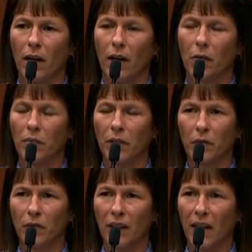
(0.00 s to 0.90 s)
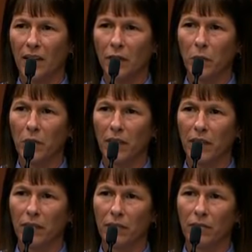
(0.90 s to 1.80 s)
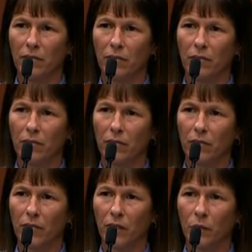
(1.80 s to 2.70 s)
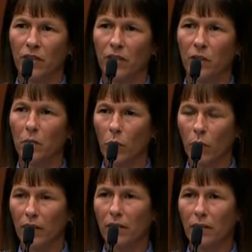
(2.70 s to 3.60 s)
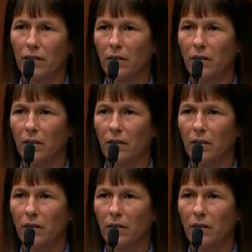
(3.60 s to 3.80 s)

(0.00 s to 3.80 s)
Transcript: I don't believe it was actively bleeding. It was still you- moist.